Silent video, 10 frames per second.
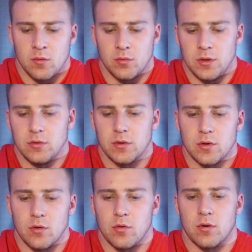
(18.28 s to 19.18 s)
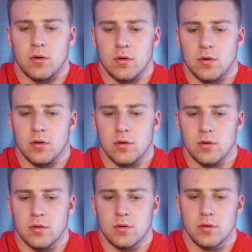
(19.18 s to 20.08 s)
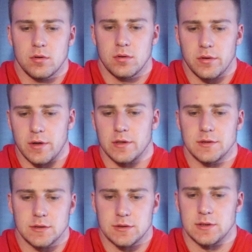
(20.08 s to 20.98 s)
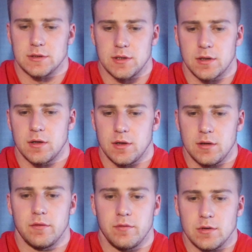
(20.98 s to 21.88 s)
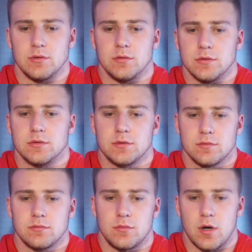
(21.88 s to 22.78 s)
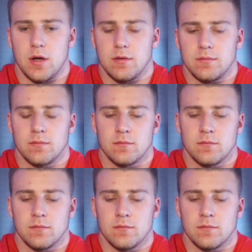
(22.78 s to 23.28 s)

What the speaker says: When you ignore narcissistic individuals, right?